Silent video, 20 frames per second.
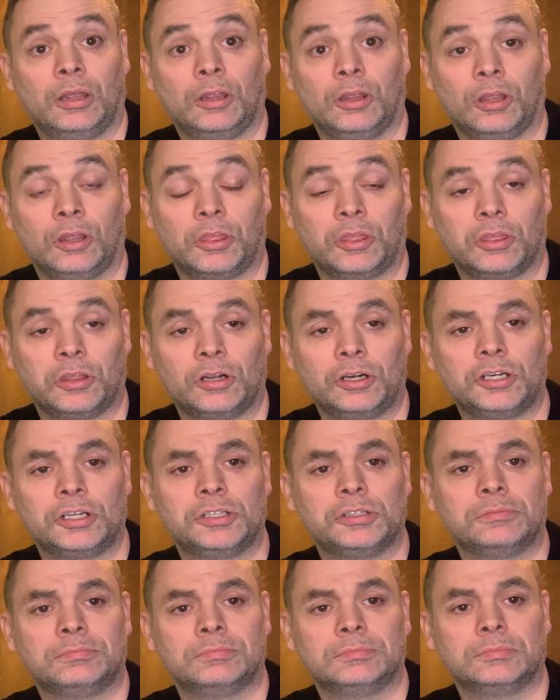The third
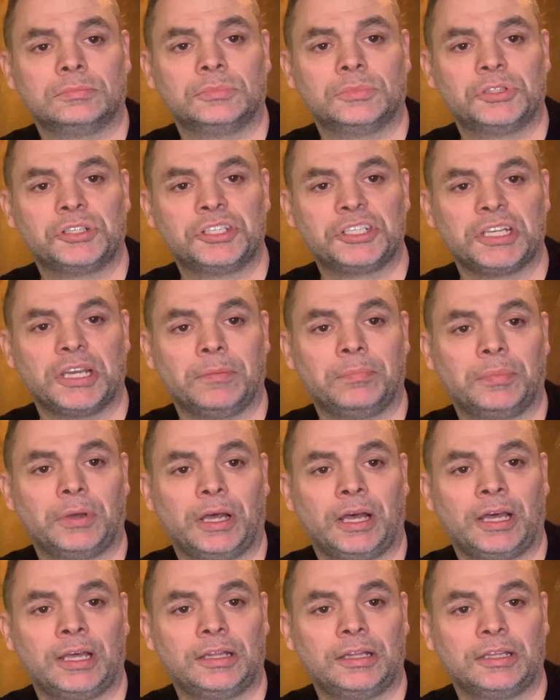tip
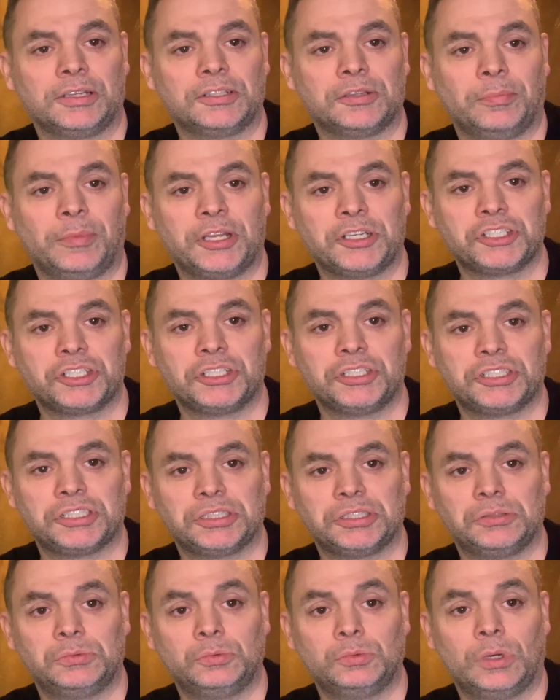I'd like to mention
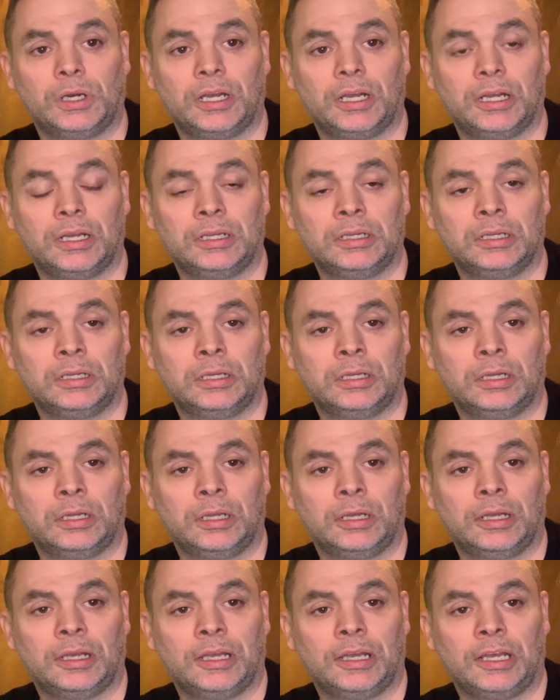to
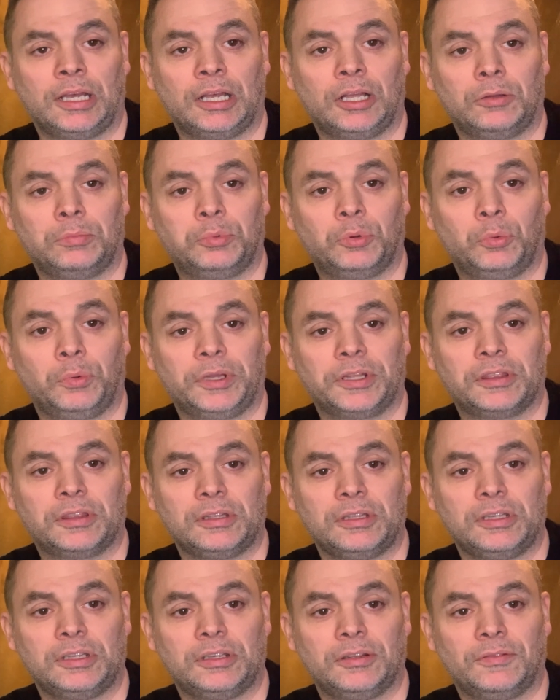help with
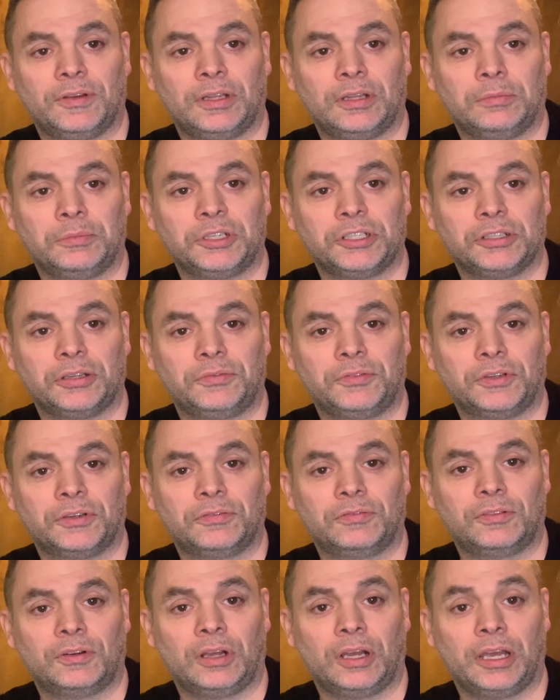the development of your
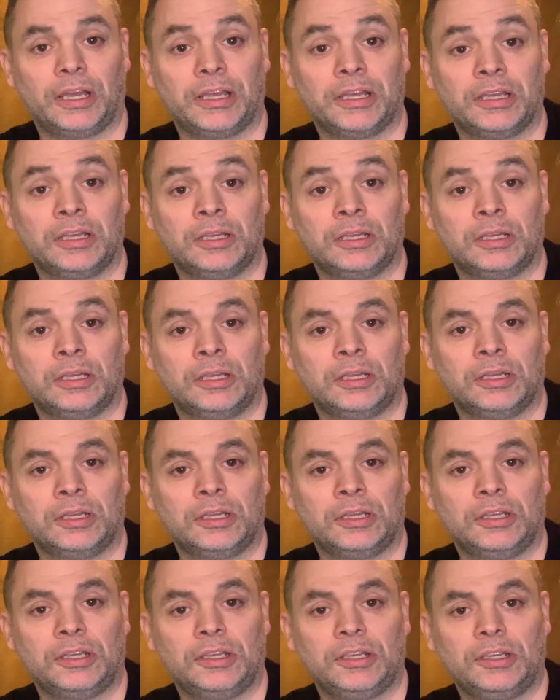fry
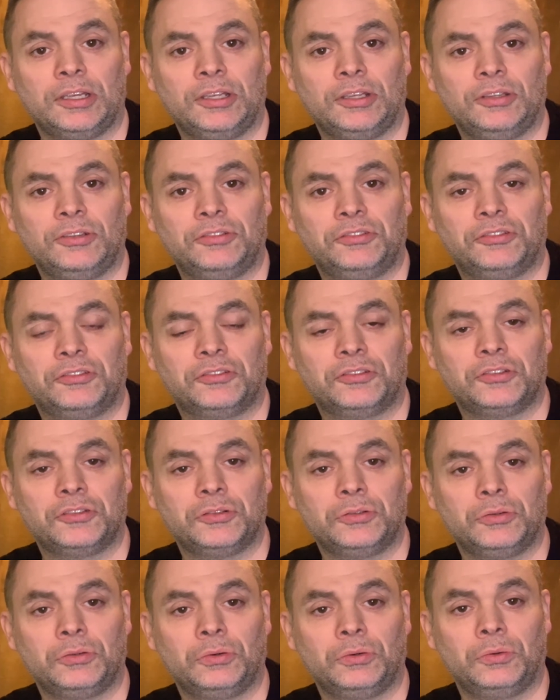is
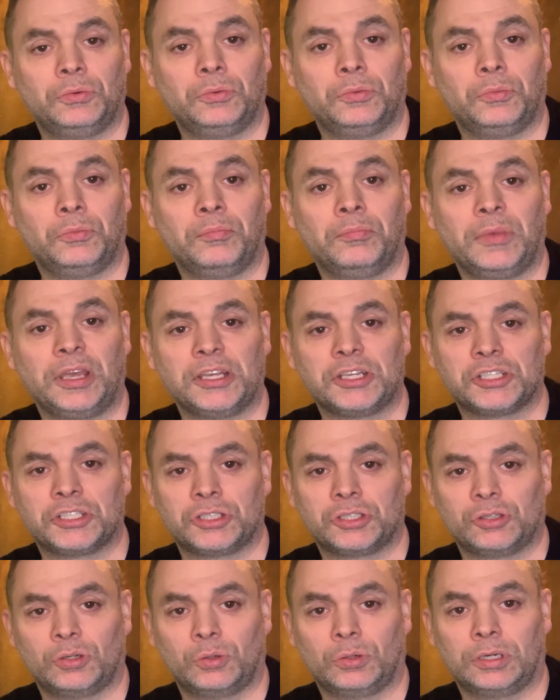to make
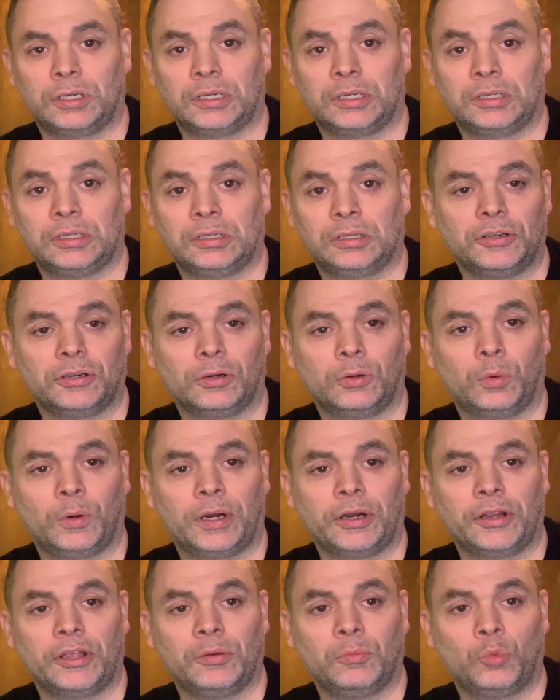sure your
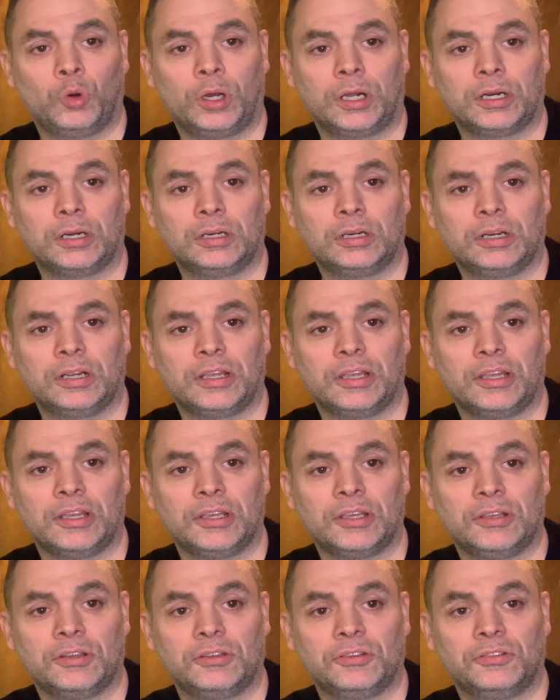aquarium water
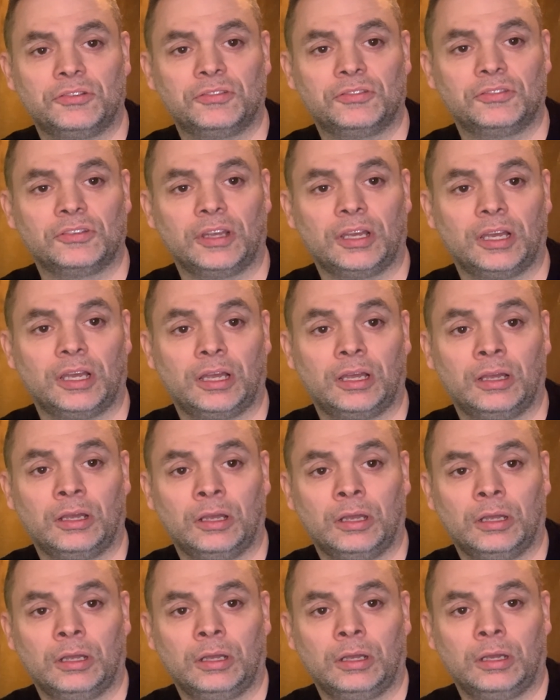is
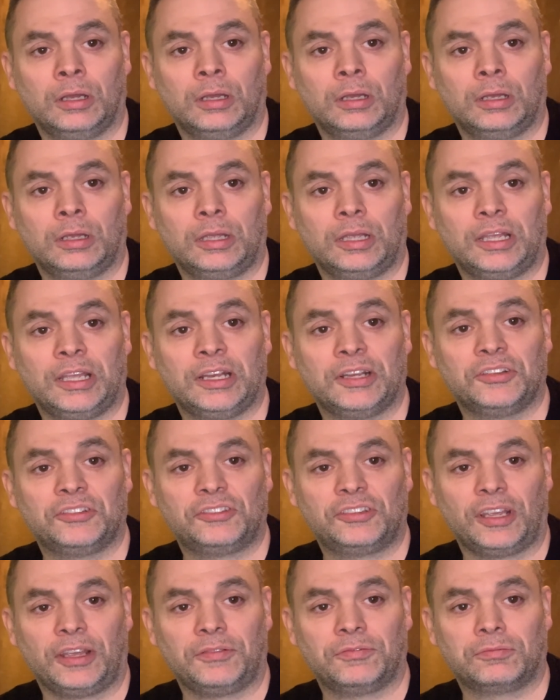in a
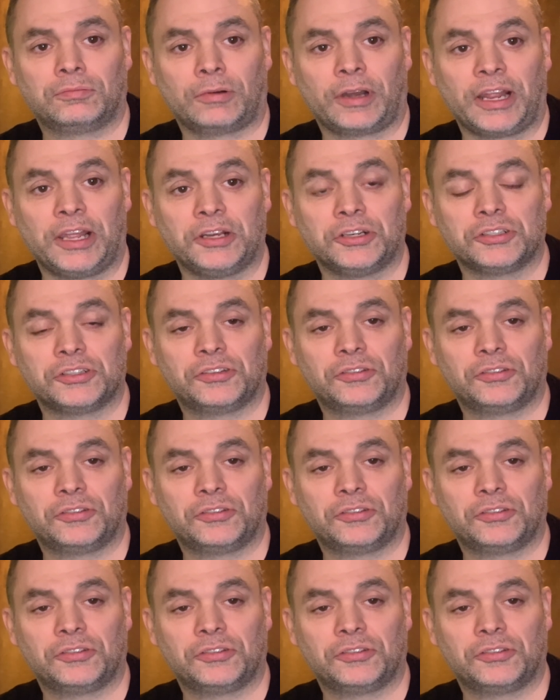safe range.